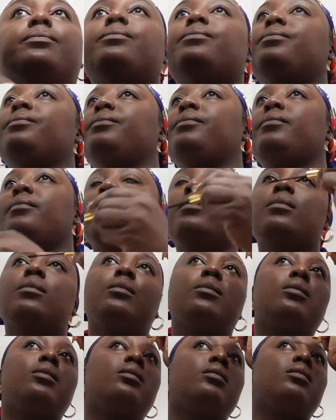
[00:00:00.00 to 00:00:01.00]

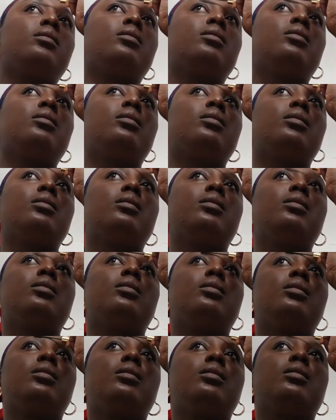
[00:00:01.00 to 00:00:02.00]

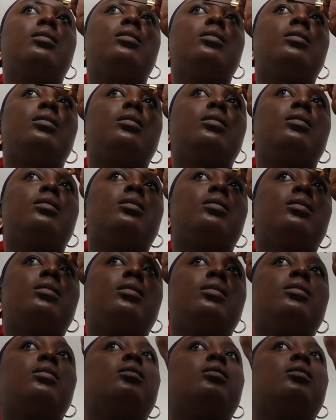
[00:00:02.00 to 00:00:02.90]
(silence)